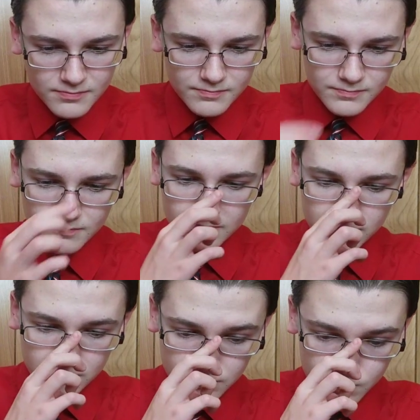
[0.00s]

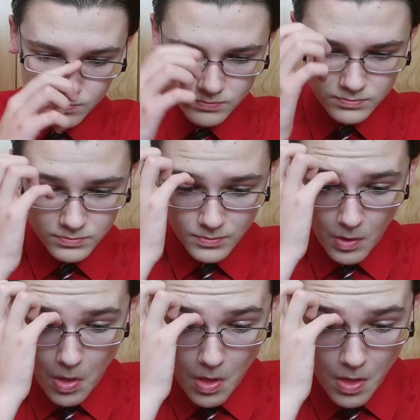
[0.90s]

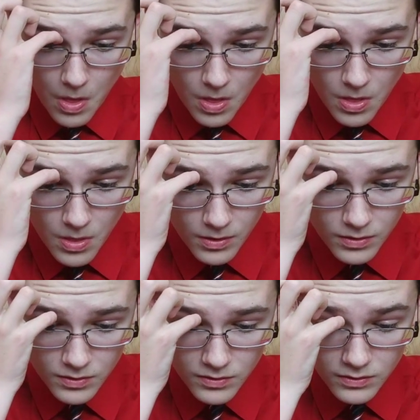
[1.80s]

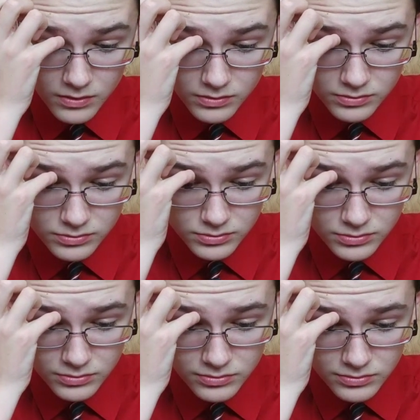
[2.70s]

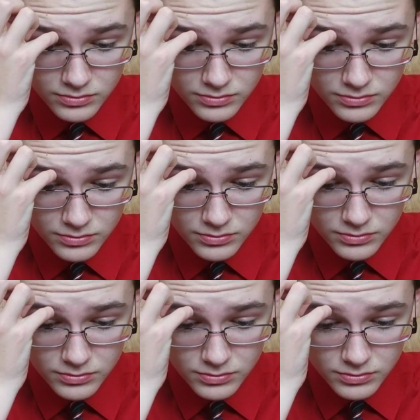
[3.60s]

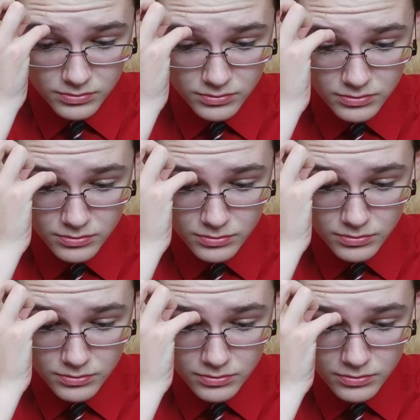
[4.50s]

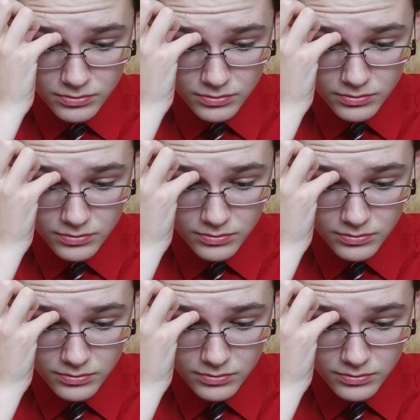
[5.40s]
Nobody speaks.